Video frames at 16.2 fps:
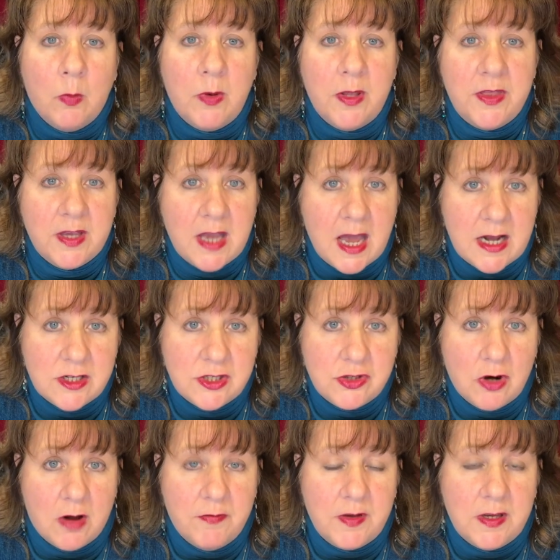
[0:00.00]
with a
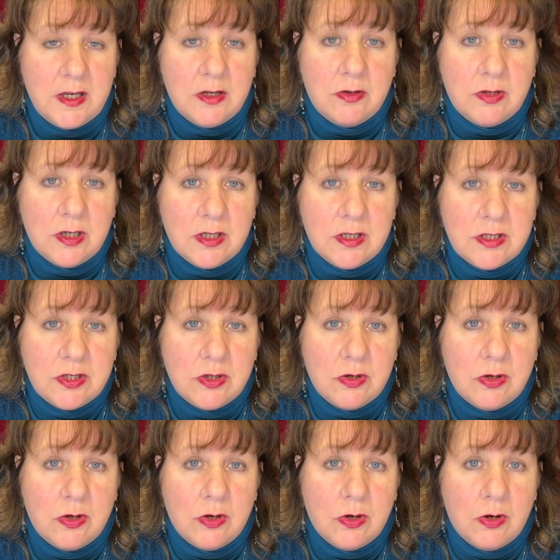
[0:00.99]
catastrophic illness
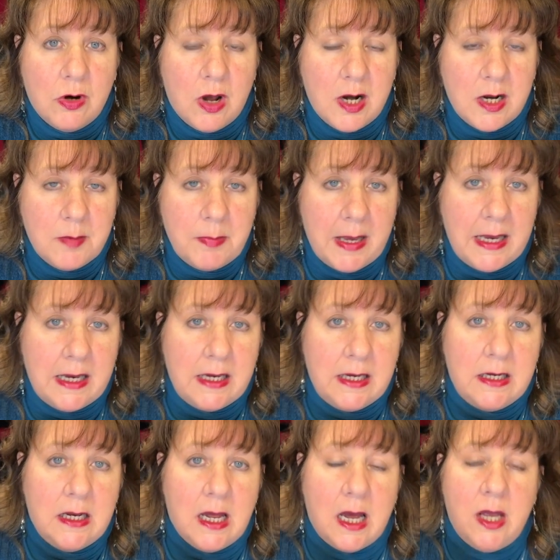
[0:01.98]
or chronic
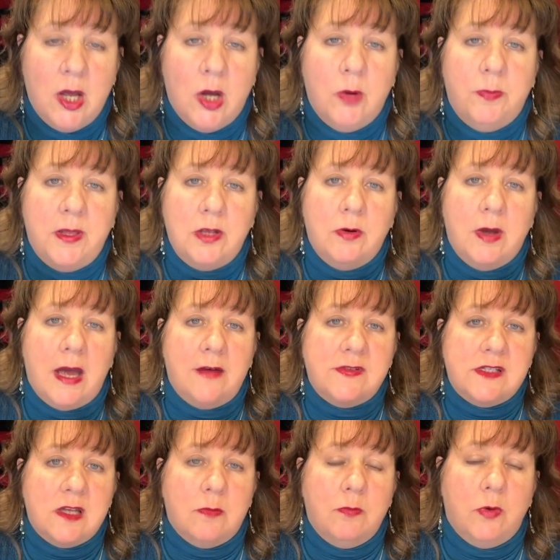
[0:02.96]
pain, I hope that you
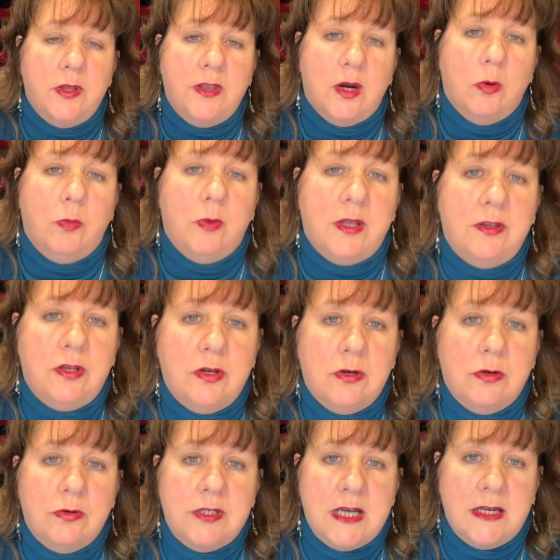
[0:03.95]
have someone there with
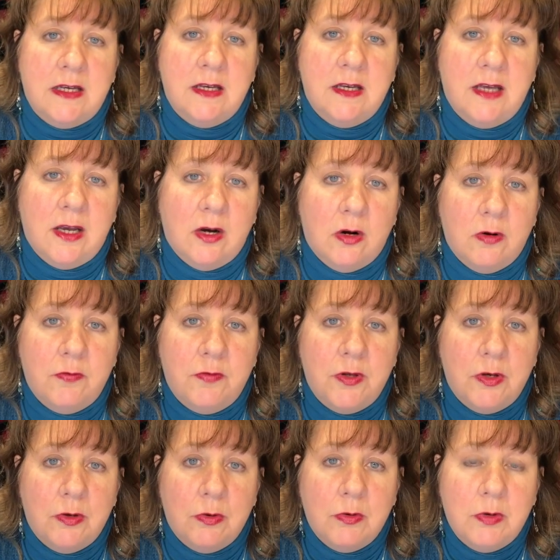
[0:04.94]
you, taking care of
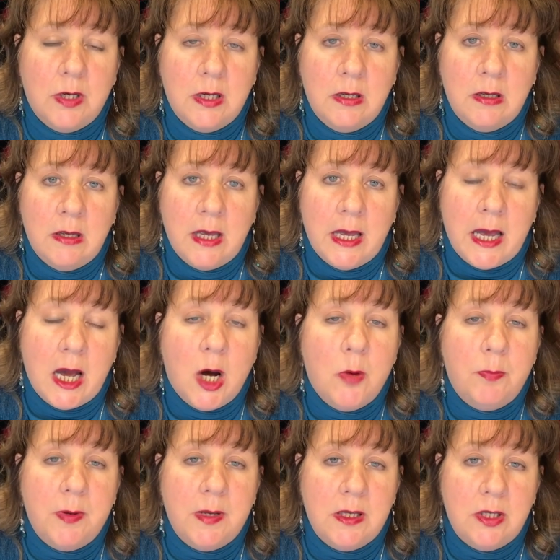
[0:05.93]
you,
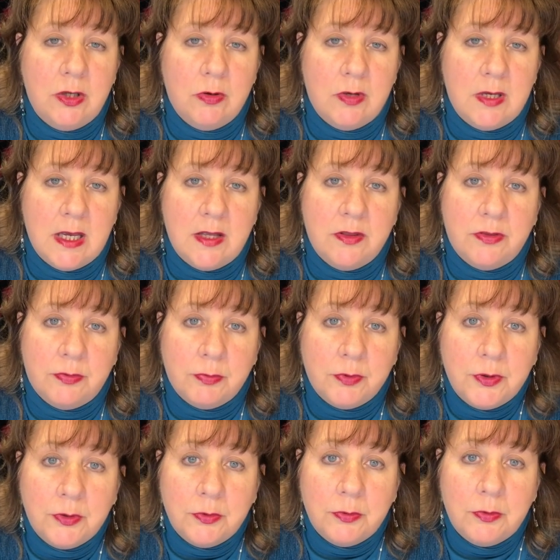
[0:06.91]
helping you get
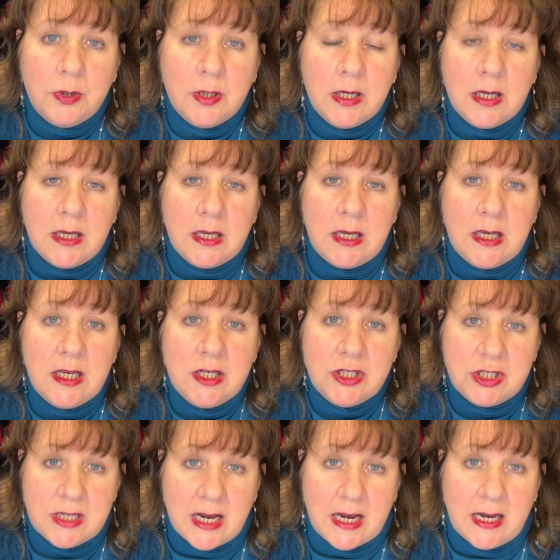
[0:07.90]
through
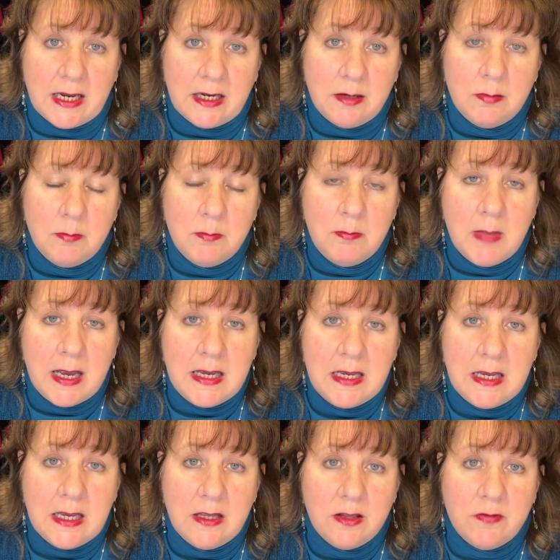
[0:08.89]
each day,
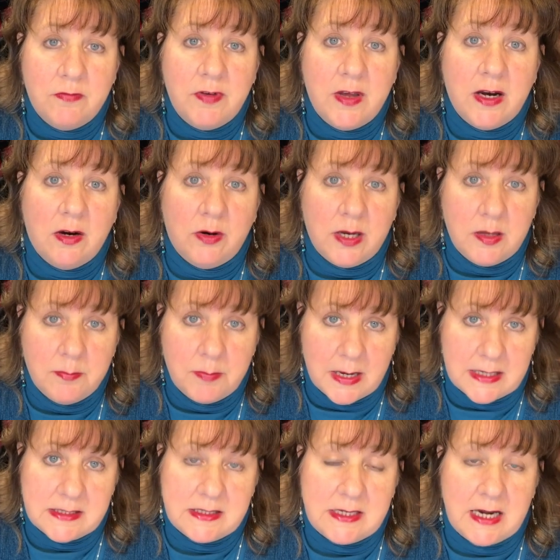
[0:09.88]
making the very
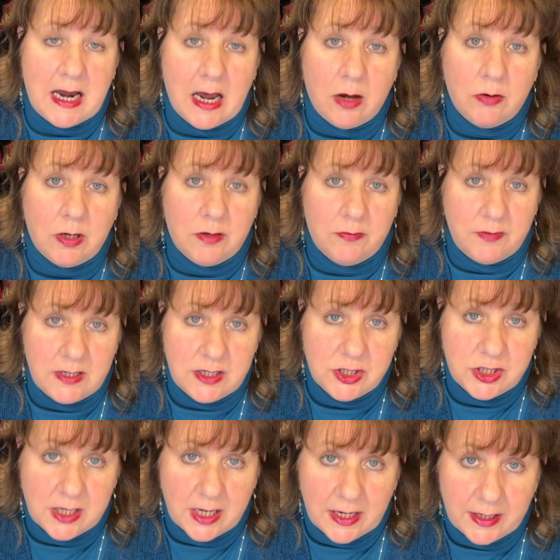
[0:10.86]
best out of
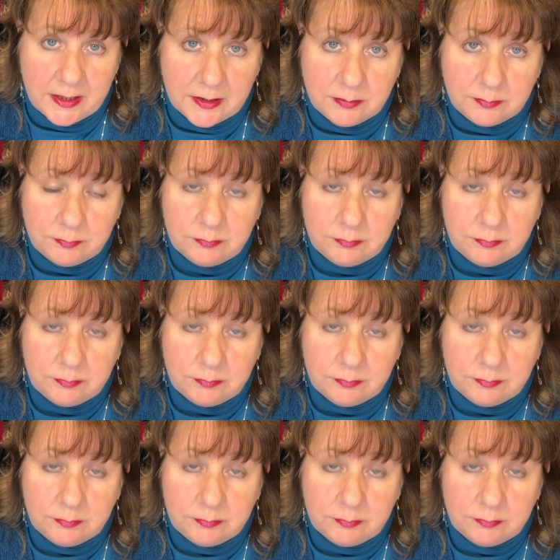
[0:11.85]
each day.